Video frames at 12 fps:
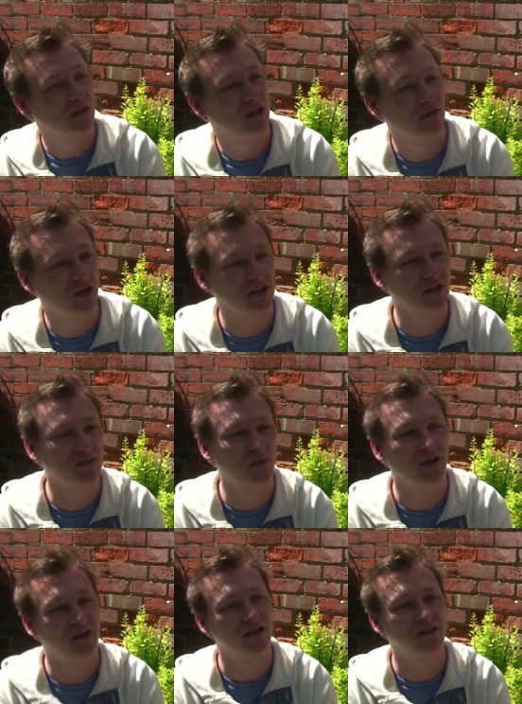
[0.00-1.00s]
If I closed
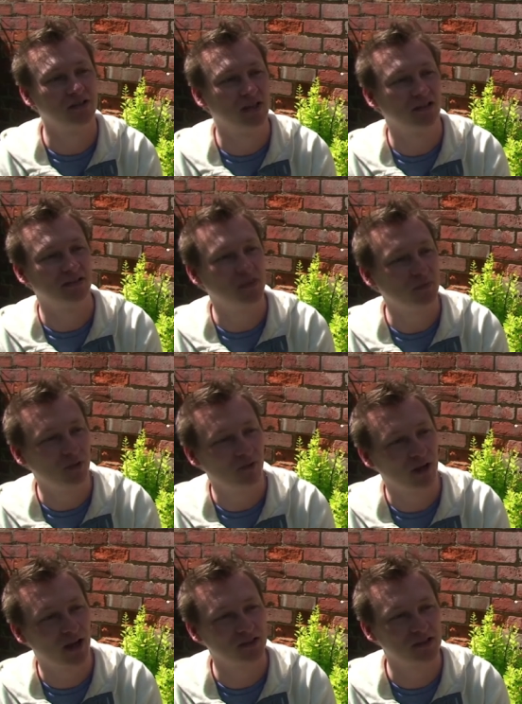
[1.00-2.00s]
my eyes and had a deeply
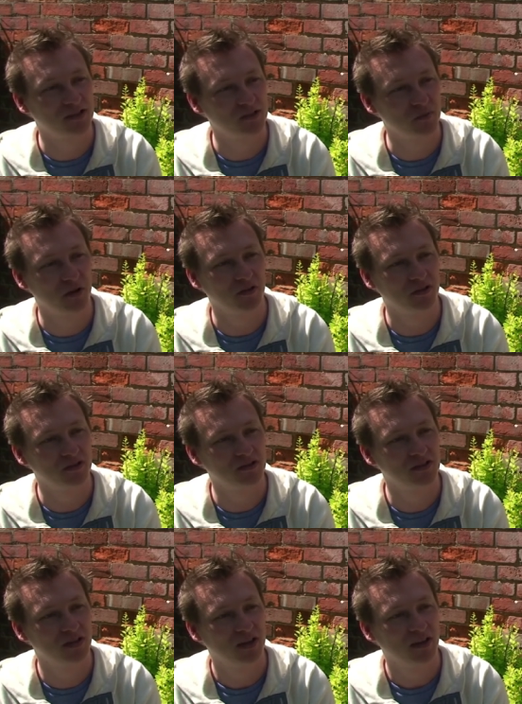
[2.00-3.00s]
relaxing
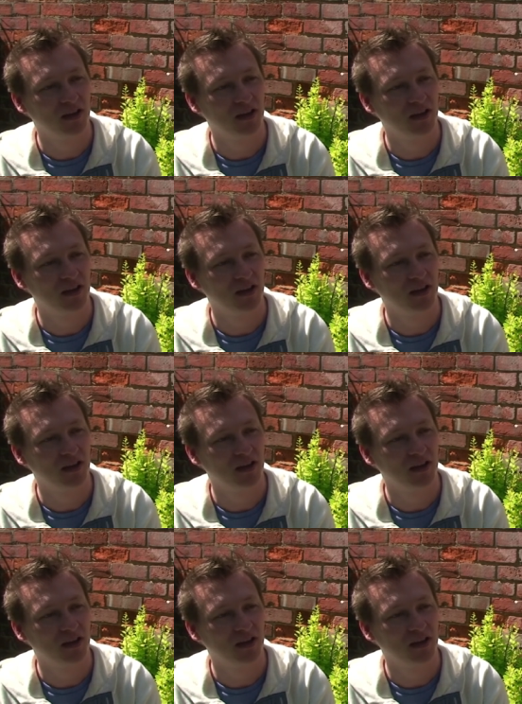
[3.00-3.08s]
experience,